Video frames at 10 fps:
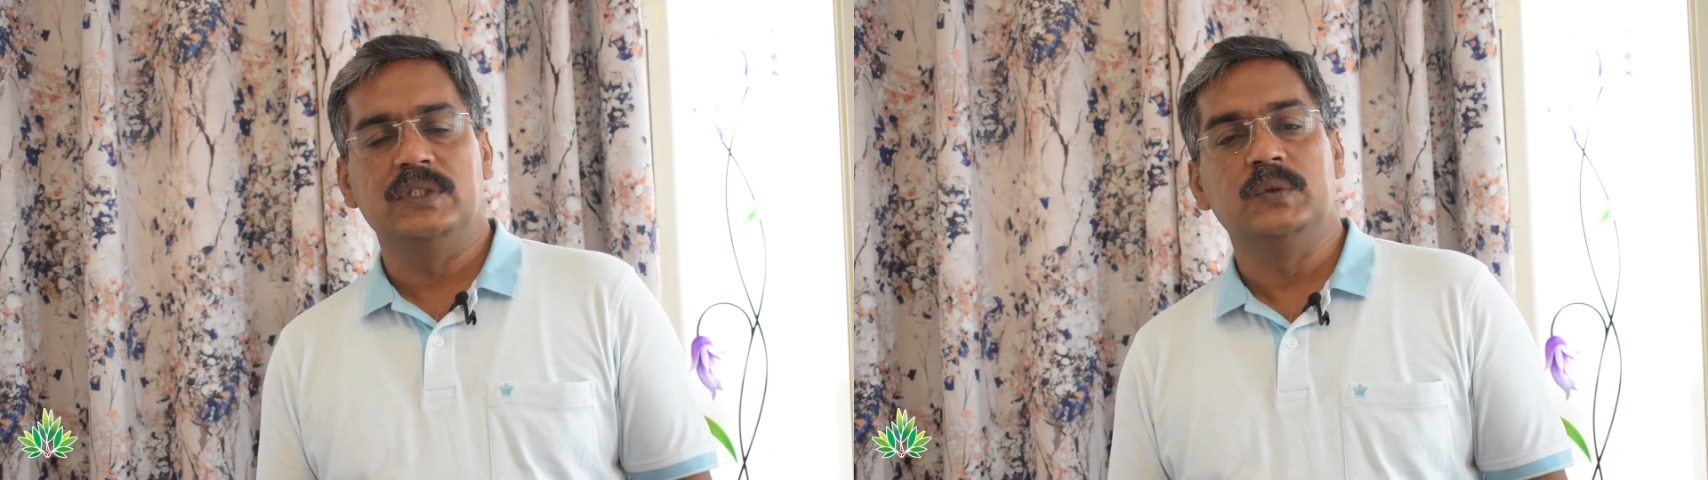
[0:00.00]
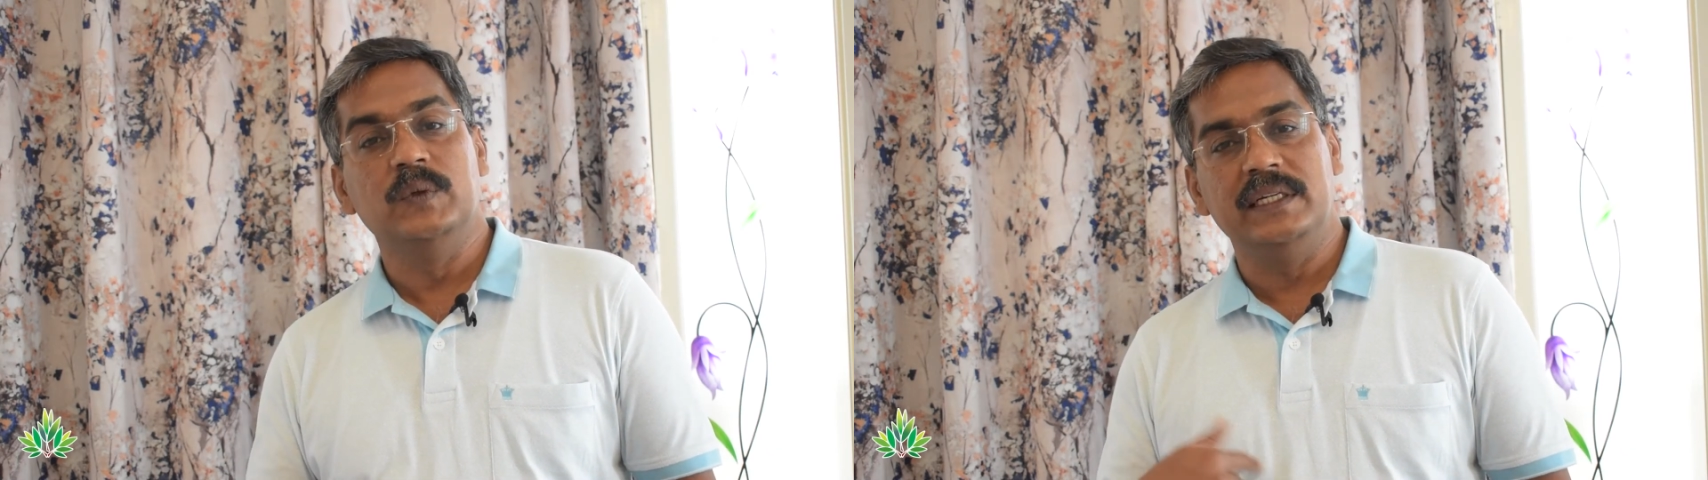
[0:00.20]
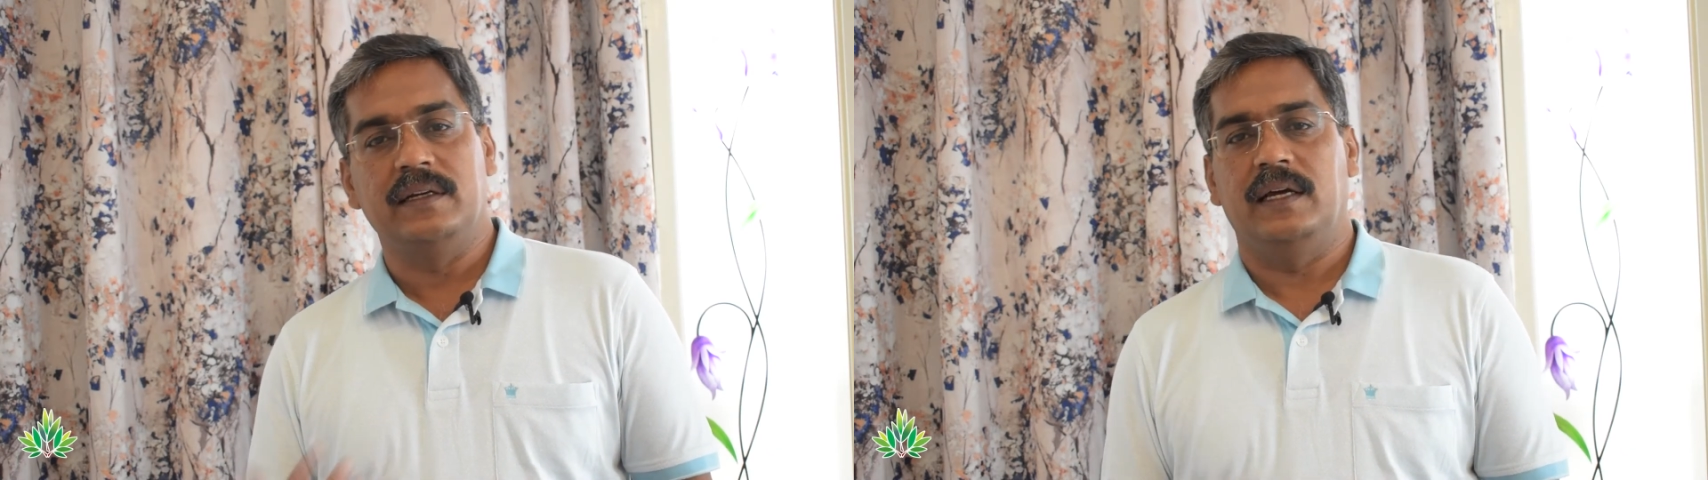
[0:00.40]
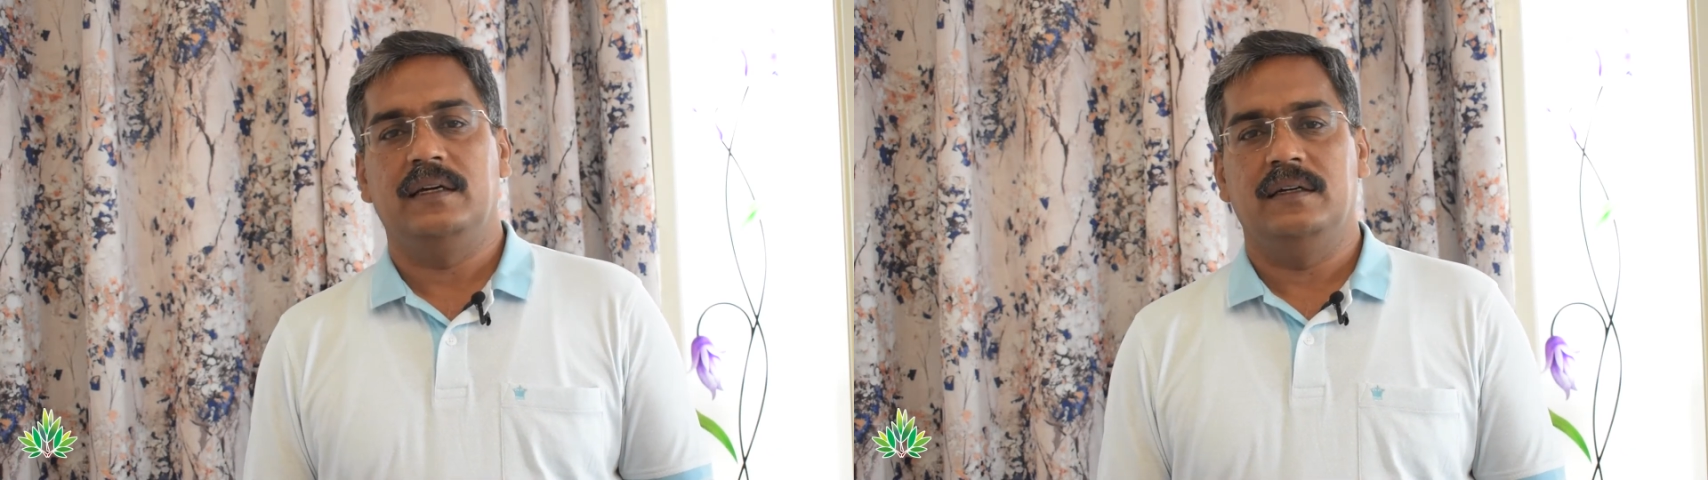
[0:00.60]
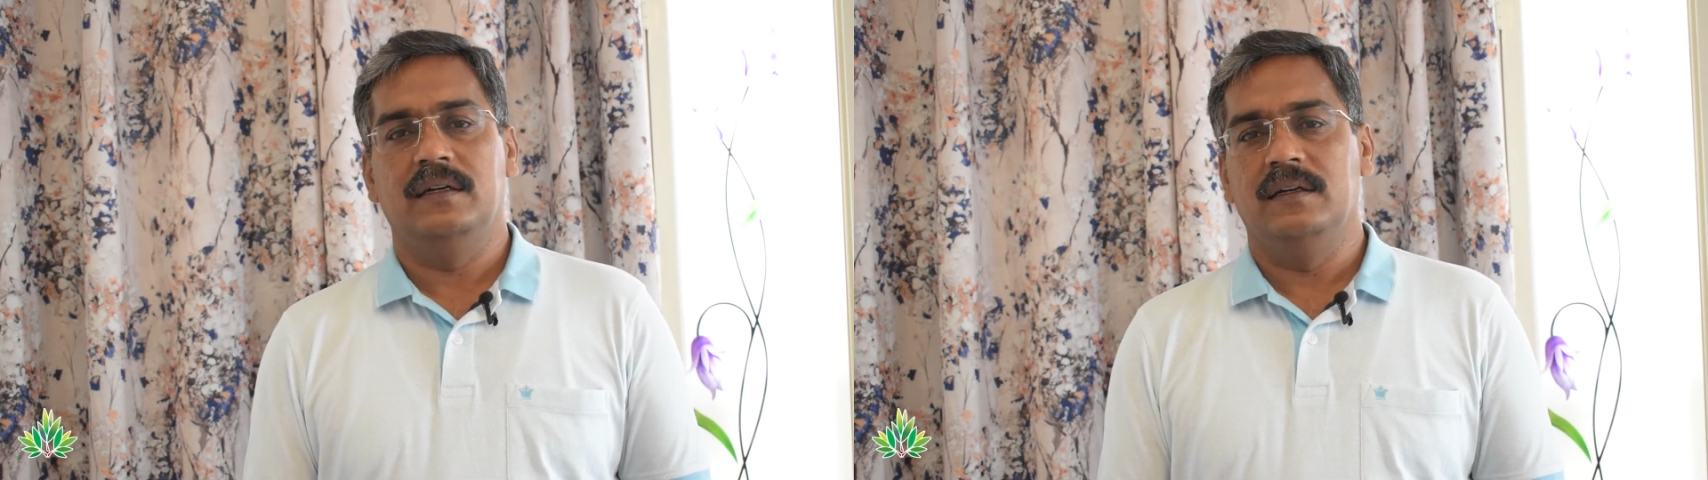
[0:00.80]
which we
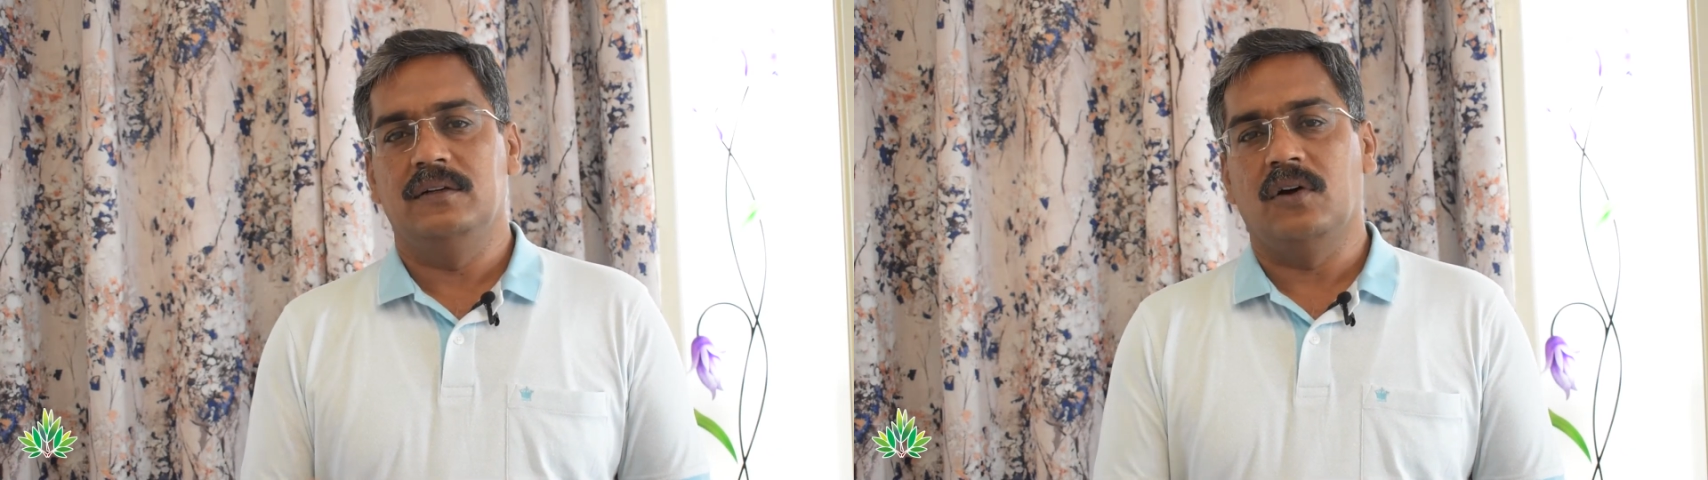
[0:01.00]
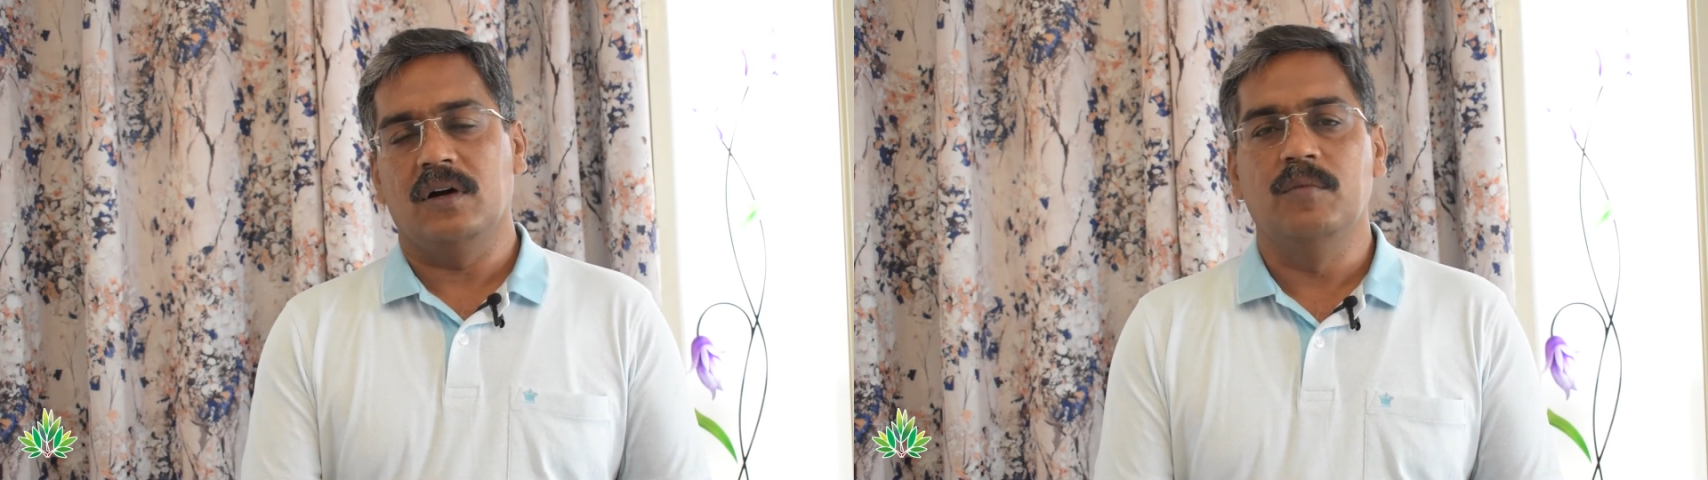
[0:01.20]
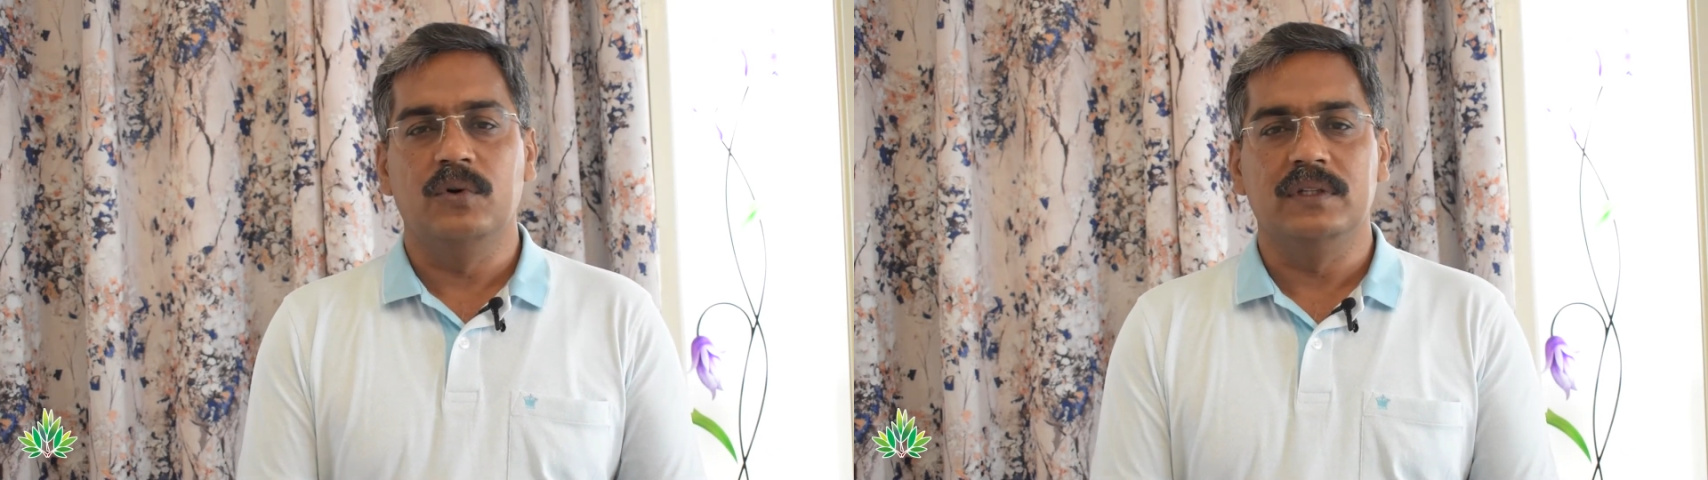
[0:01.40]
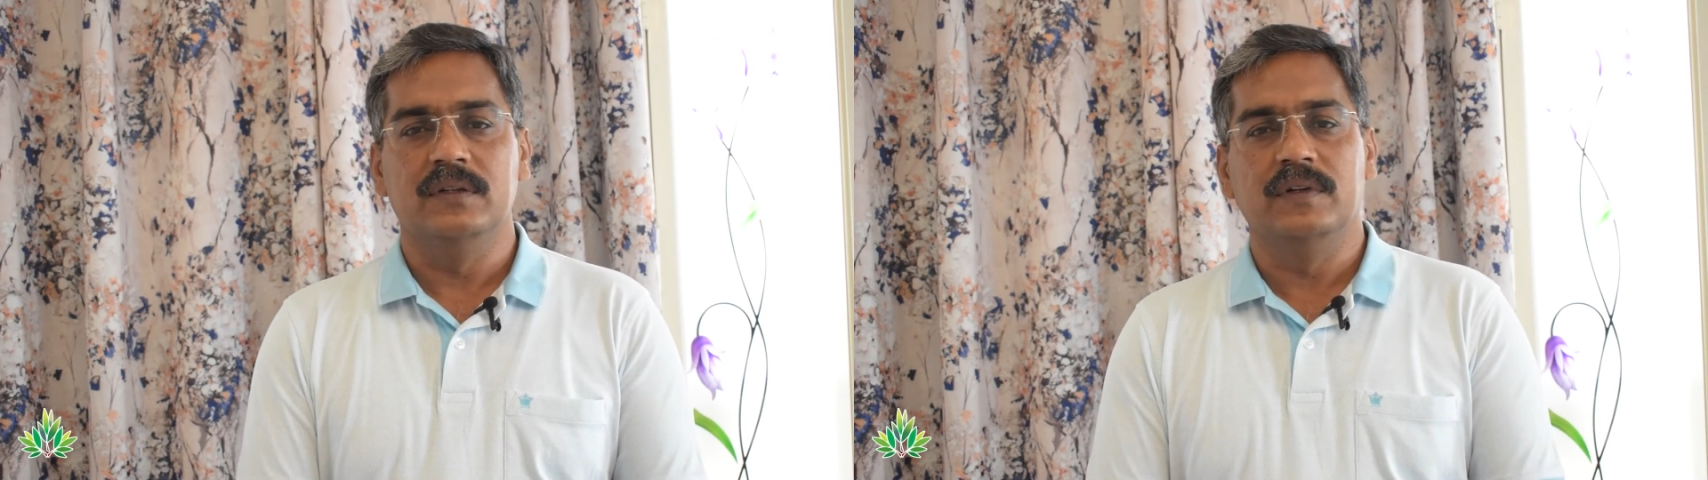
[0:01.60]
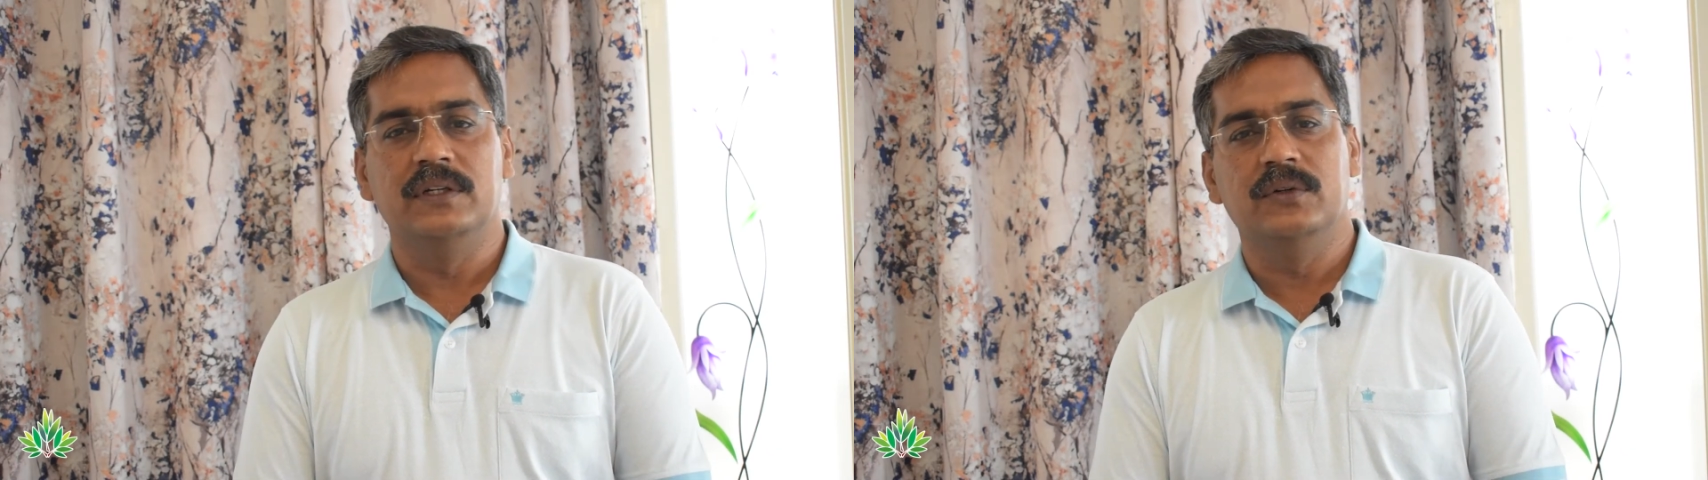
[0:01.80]
track and talk about in
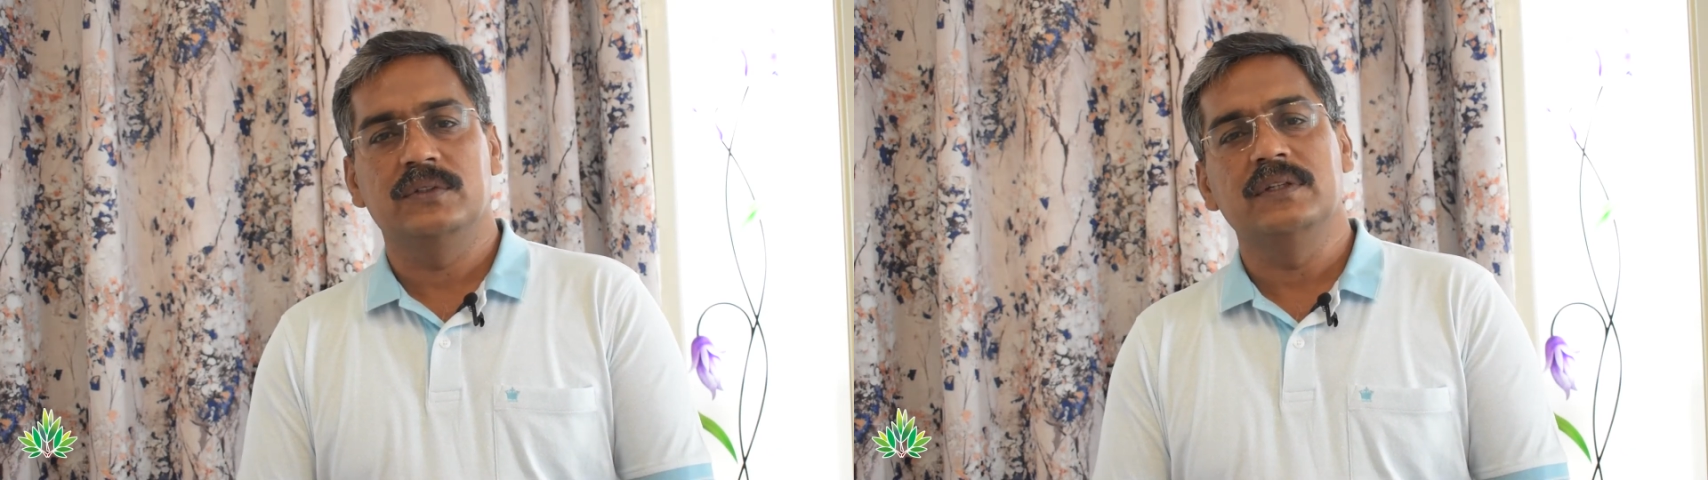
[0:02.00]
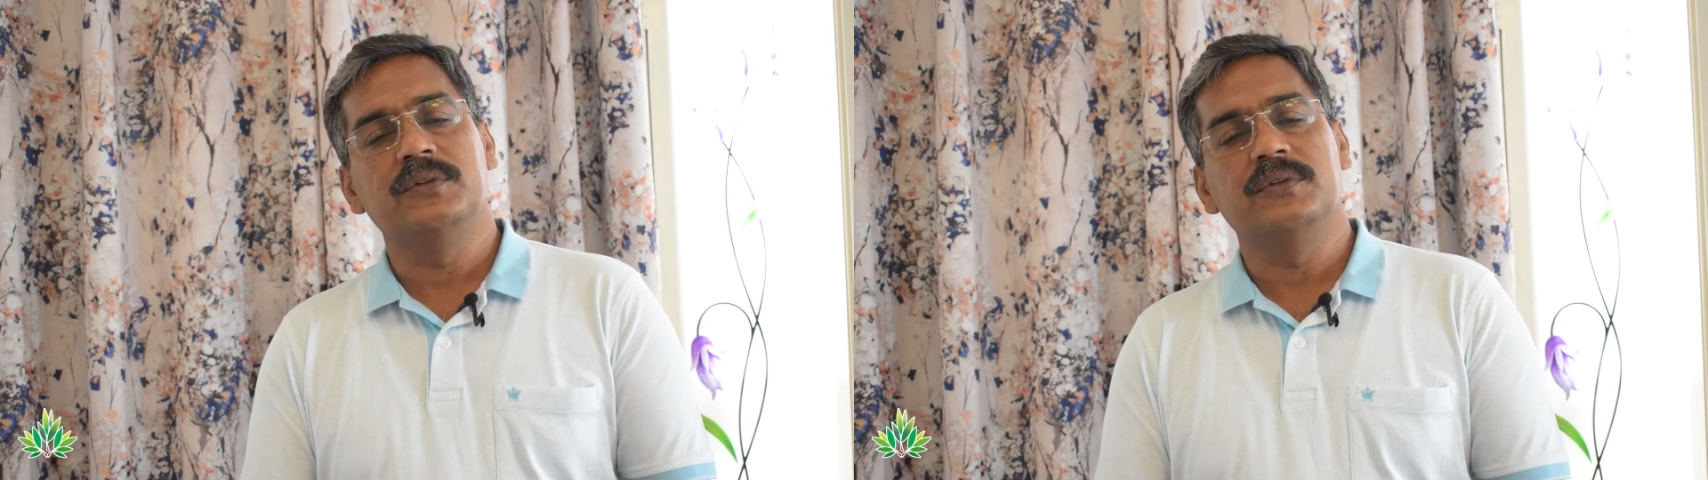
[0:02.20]
the videos.